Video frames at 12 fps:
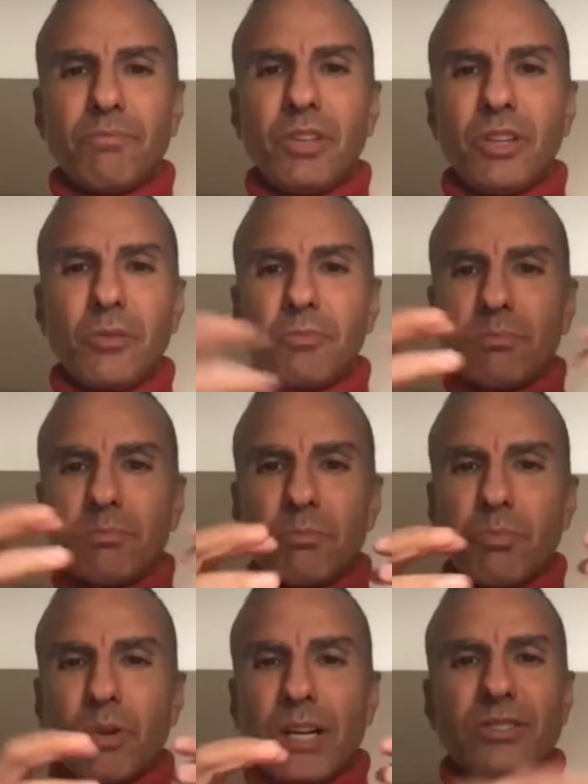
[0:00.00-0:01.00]
you know,
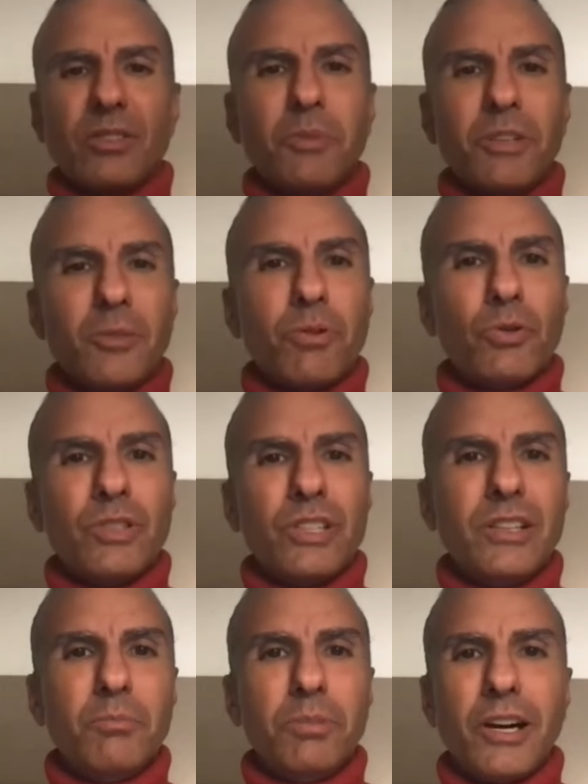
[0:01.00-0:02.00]
press them into protein